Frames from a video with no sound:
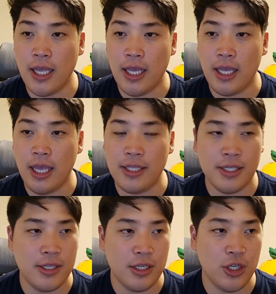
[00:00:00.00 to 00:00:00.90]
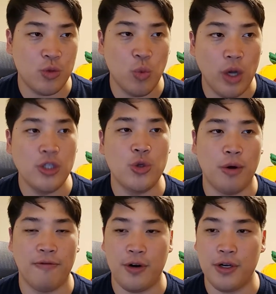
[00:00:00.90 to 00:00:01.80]
it, it's just one
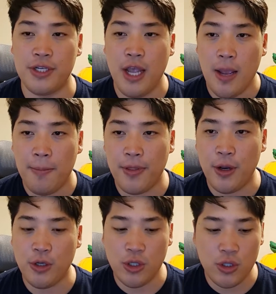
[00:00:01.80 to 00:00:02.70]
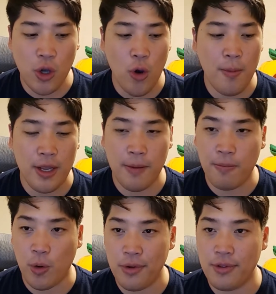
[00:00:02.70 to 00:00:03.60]
short verse, but there's so many
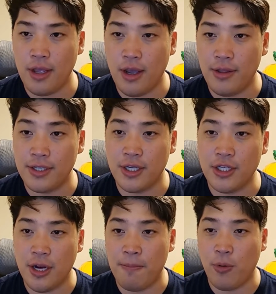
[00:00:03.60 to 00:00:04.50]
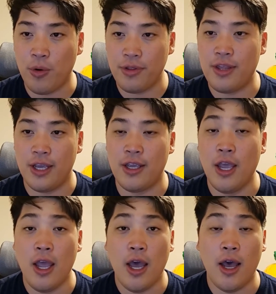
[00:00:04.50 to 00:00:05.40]
important, uh, there's such an important thing,
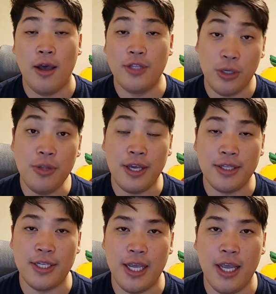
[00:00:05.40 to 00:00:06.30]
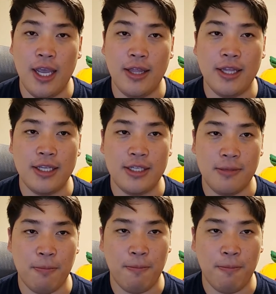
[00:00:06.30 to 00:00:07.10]
uh, two things in, in this